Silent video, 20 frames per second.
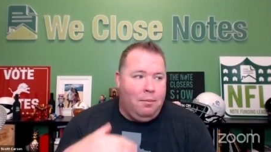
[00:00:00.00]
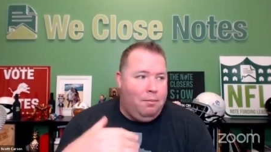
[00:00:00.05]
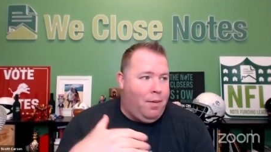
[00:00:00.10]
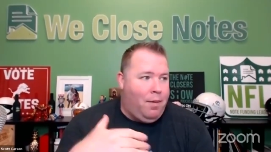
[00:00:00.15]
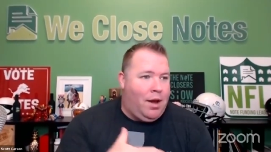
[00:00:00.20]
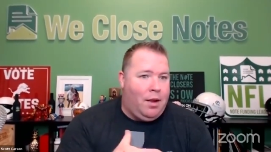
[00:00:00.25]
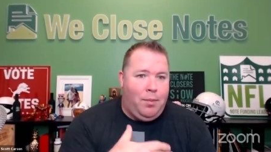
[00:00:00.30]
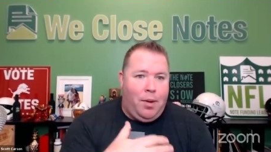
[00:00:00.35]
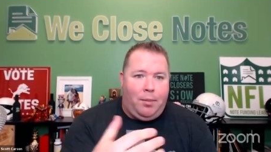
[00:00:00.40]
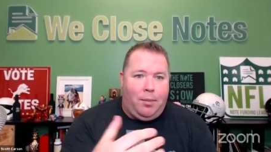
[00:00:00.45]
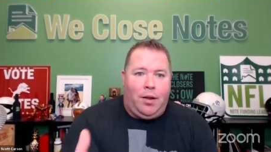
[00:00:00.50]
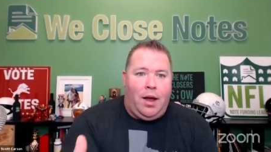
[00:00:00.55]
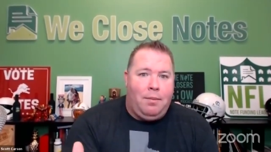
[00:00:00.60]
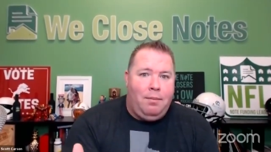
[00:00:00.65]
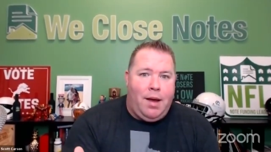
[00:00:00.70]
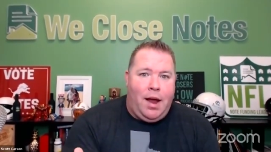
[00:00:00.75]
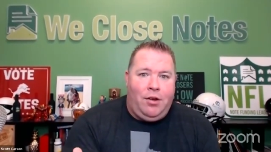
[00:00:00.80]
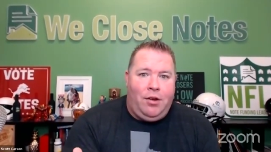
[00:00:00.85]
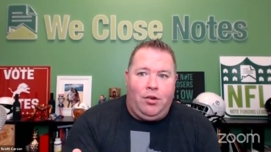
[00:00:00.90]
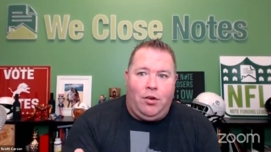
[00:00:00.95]
Many of the people I
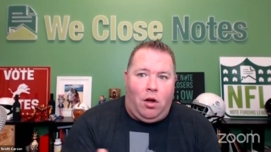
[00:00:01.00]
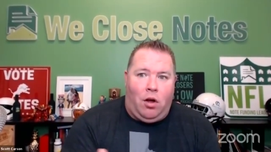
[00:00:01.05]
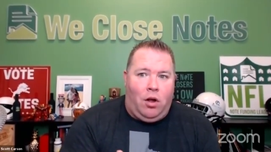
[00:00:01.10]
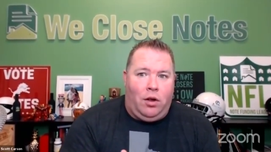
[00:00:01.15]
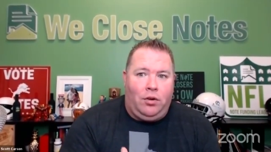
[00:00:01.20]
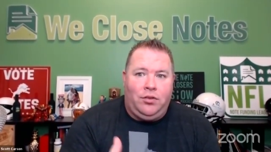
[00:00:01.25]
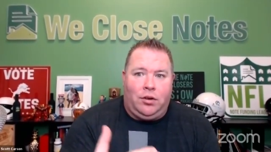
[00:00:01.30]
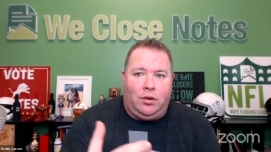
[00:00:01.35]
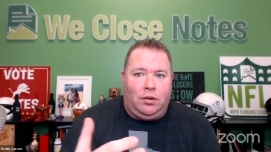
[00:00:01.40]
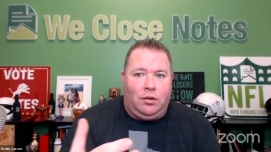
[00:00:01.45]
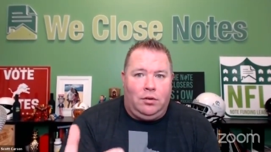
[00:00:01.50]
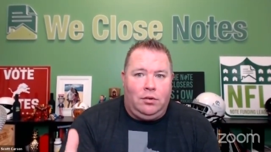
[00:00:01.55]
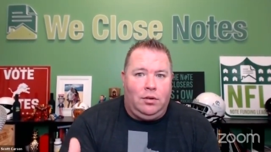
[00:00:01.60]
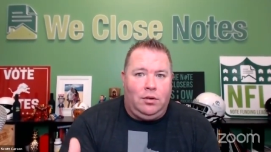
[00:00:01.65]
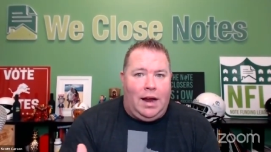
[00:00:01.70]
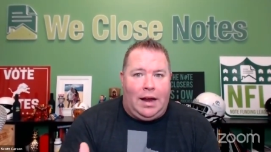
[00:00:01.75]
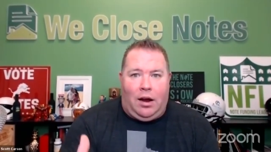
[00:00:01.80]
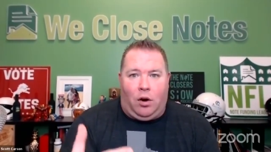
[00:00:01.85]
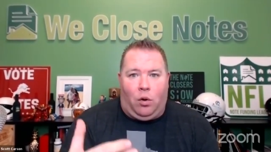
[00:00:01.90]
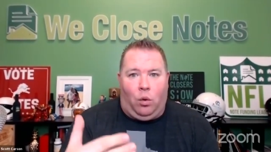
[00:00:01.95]
mentioned also
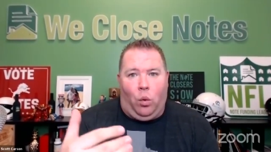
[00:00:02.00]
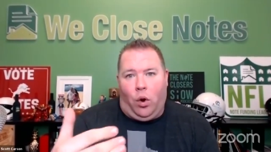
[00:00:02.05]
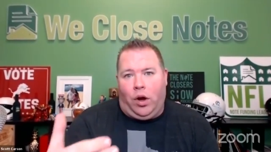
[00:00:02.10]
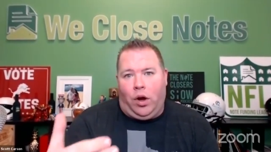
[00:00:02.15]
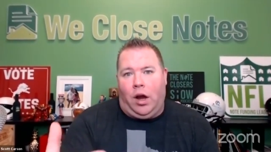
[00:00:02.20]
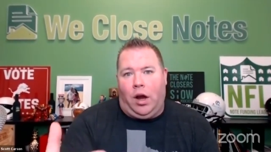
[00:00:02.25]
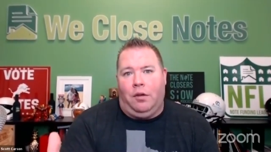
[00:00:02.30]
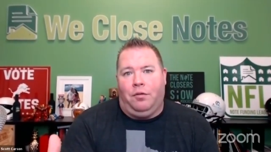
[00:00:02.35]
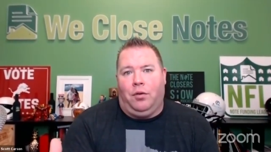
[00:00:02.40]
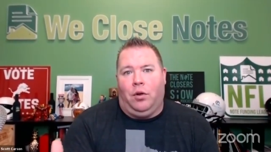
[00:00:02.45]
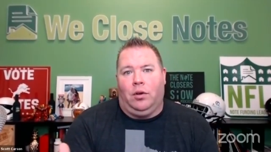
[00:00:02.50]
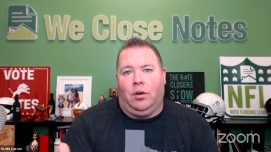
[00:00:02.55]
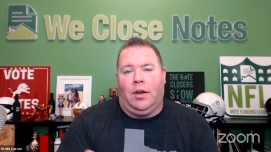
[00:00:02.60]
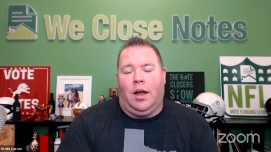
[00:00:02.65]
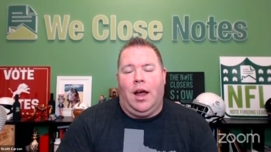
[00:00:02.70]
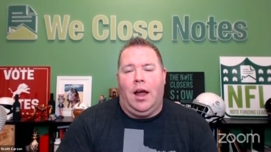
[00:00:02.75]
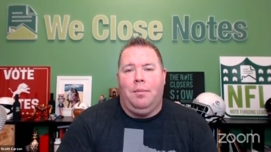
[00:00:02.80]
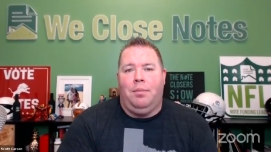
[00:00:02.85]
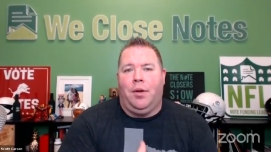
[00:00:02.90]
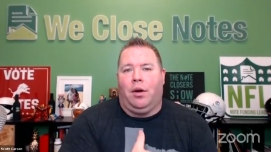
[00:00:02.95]
are working full
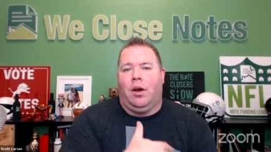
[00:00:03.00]
time.